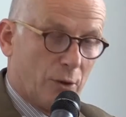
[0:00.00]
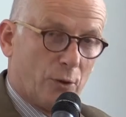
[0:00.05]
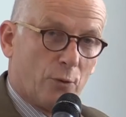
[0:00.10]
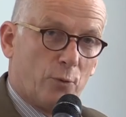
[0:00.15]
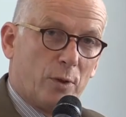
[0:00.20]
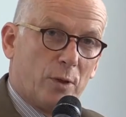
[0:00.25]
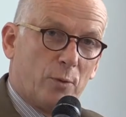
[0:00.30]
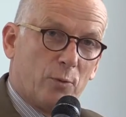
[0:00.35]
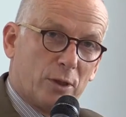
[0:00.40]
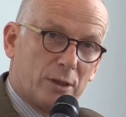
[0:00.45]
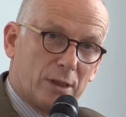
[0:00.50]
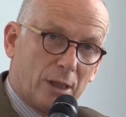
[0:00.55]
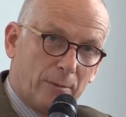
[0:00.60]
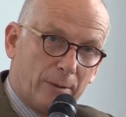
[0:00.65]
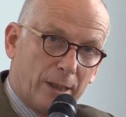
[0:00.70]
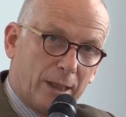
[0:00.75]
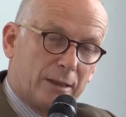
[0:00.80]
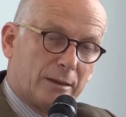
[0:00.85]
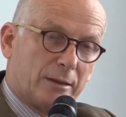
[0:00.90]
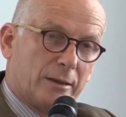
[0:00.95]
We were
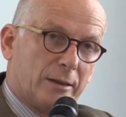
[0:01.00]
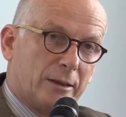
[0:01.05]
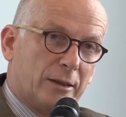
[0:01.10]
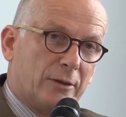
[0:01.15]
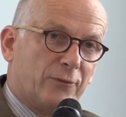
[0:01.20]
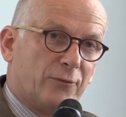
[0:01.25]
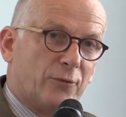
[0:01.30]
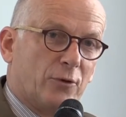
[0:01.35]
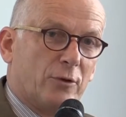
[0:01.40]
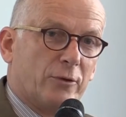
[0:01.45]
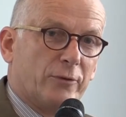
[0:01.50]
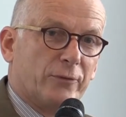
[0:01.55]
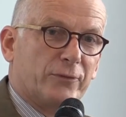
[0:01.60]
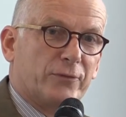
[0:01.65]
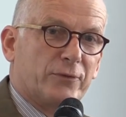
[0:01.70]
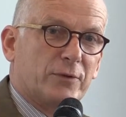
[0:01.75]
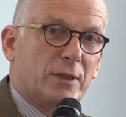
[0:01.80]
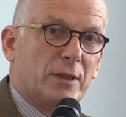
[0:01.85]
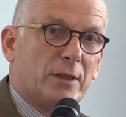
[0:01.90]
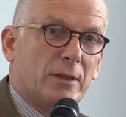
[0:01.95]
directly
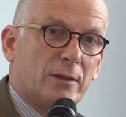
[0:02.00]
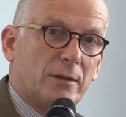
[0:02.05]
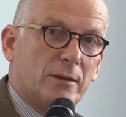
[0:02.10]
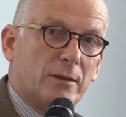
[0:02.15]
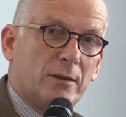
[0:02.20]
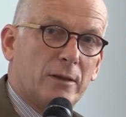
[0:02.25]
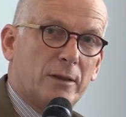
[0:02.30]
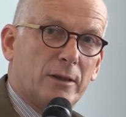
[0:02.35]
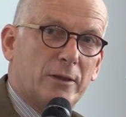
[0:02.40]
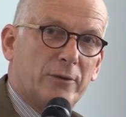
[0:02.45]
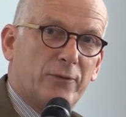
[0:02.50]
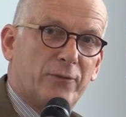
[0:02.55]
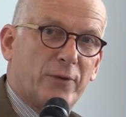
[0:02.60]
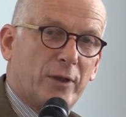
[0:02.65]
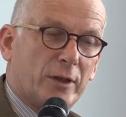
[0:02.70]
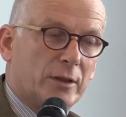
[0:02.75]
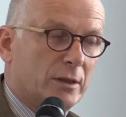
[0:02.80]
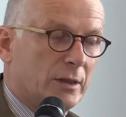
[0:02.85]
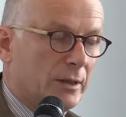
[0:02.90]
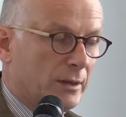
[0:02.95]
involved in
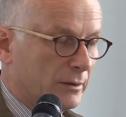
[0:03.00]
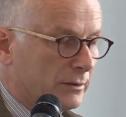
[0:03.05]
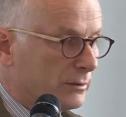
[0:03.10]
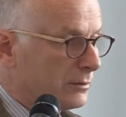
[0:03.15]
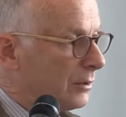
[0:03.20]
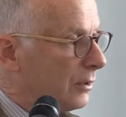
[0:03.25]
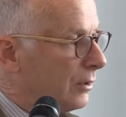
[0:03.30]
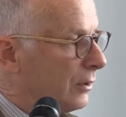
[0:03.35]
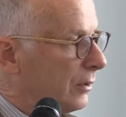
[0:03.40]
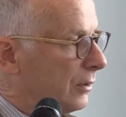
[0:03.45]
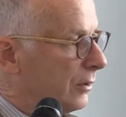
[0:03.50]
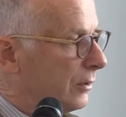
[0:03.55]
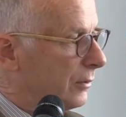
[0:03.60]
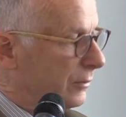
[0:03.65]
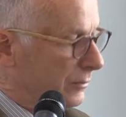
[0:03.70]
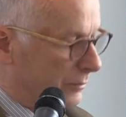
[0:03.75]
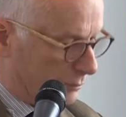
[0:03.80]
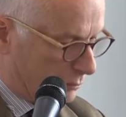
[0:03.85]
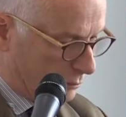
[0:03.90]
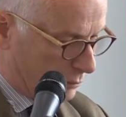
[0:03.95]
funding,
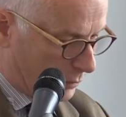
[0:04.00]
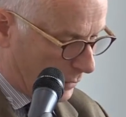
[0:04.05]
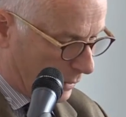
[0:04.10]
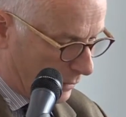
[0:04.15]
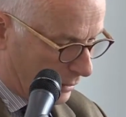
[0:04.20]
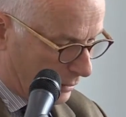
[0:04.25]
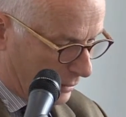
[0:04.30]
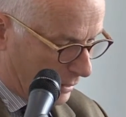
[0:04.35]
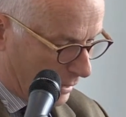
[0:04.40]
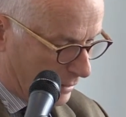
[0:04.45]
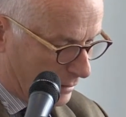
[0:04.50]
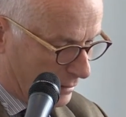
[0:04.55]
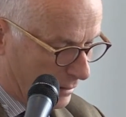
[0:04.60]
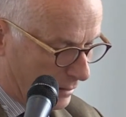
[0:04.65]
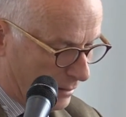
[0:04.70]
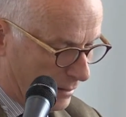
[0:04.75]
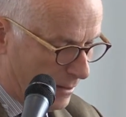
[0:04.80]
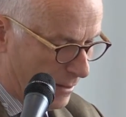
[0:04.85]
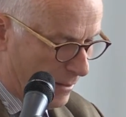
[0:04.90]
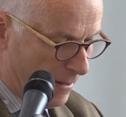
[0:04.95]
I think,
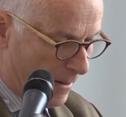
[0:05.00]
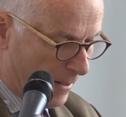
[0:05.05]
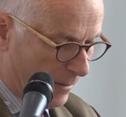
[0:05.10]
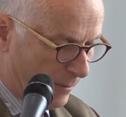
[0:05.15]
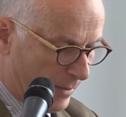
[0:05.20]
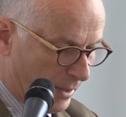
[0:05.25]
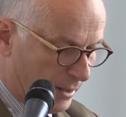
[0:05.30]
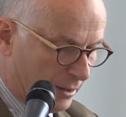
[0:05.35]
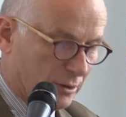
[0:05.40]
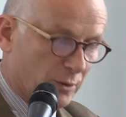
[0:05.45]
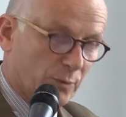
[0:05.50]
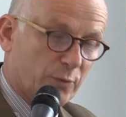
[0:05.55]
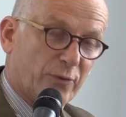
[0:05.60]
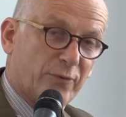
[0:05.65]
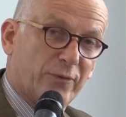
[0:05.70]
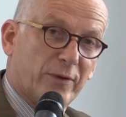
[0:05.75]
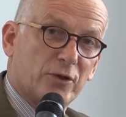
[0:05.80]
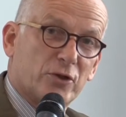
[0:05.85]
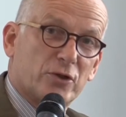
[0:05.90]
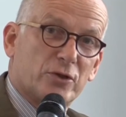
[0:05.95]
90 medical
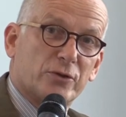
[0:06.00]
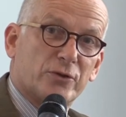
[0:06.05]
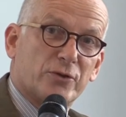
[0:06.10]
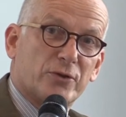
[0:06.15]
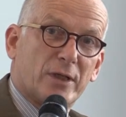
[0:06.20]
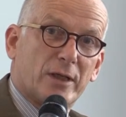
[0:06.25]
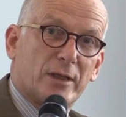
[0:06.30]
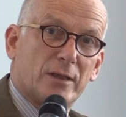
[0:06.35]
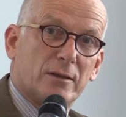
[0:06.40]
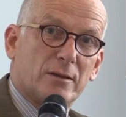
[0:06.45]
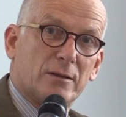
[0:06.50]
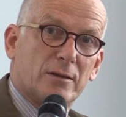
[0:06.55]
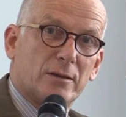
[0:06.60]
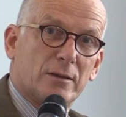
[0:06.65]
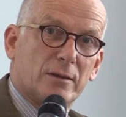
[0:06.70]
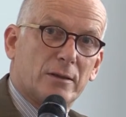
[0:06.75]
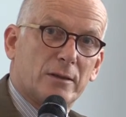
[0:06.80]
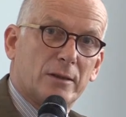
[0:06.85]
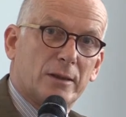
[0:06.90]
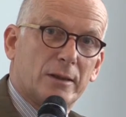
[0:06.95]
professionals
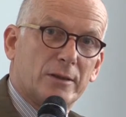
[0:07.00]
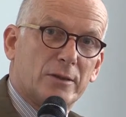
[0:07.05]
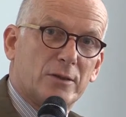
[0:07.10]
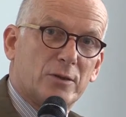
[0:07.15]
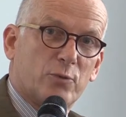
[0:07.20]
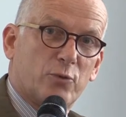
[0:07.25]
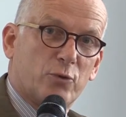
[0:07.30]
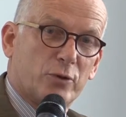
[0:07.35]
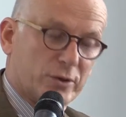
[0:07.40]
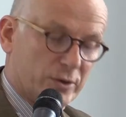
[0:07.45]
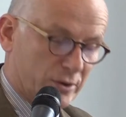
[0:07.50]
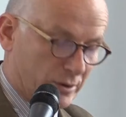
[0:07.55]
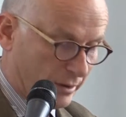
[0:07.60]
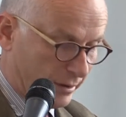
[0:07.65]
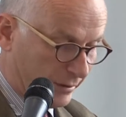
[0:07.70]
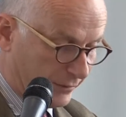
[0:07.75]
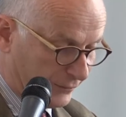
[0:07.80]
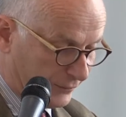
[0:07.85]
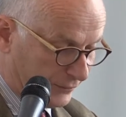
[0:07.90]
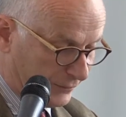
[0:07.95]
and support
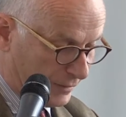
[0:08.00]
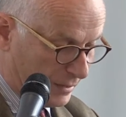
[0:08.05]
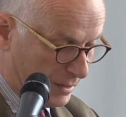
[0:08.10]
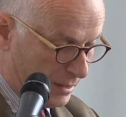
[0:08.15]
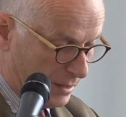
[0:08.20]
staff.